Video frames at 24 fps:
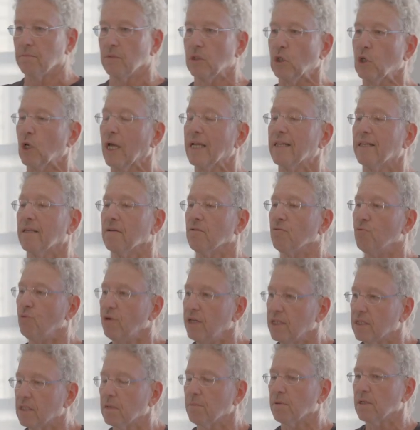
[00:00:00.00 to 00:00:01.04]
you get
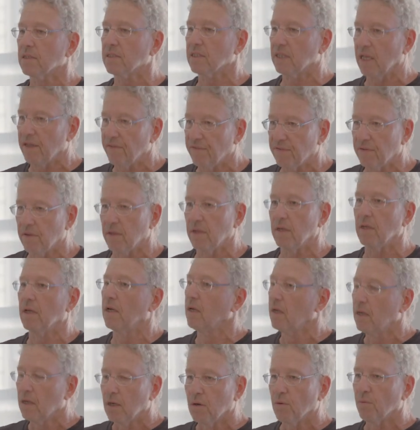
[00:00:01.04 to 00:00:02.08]
reasonable safety
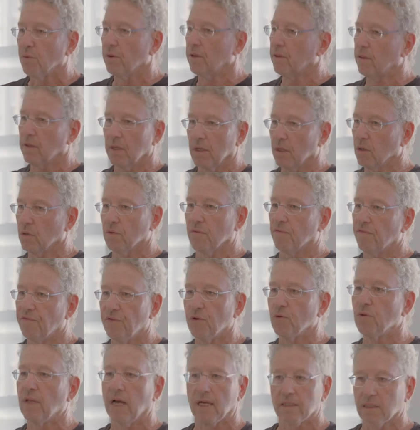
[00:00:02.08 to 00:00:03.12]
with, you know,
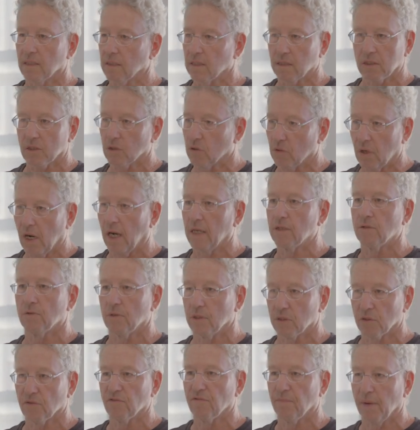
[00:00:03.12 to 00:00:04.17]
few dozens or
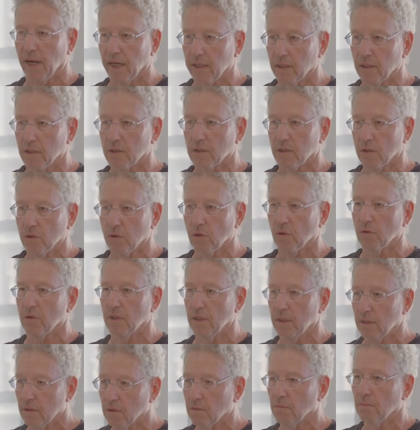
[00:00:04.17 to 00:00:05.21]
hundreds of miners. You don't
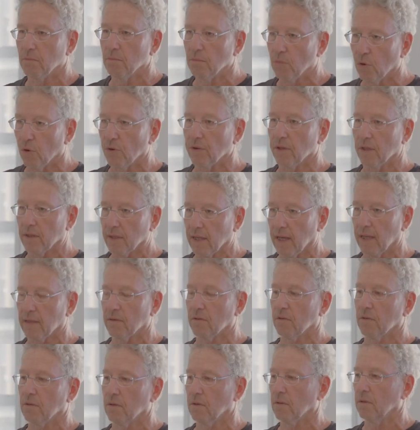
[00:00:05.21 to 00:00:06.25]
need more than
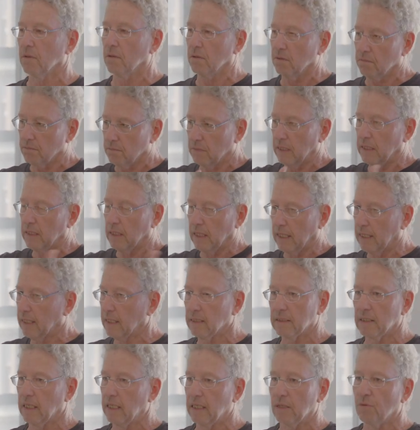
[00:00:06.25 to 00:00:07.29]
that in, in,
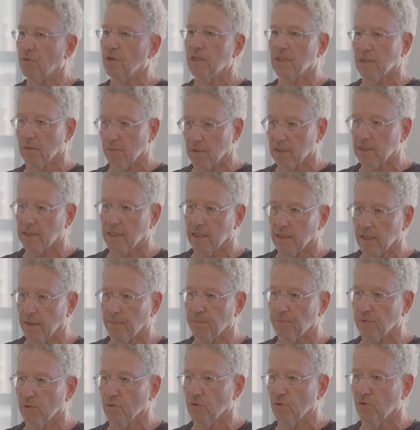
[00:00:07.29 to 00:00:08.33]
a, in a reasonable
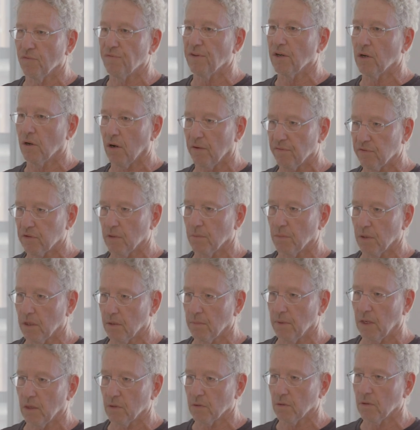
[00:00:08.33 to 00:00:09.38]
setup to, to feel comfortable
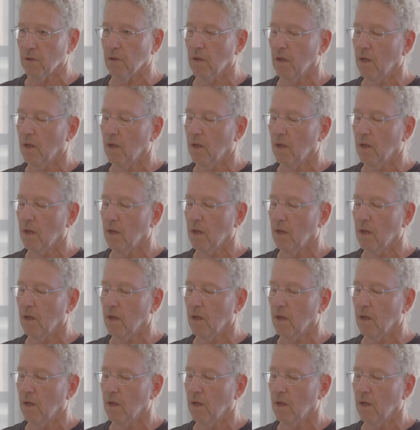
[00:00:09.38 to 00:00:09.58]
about,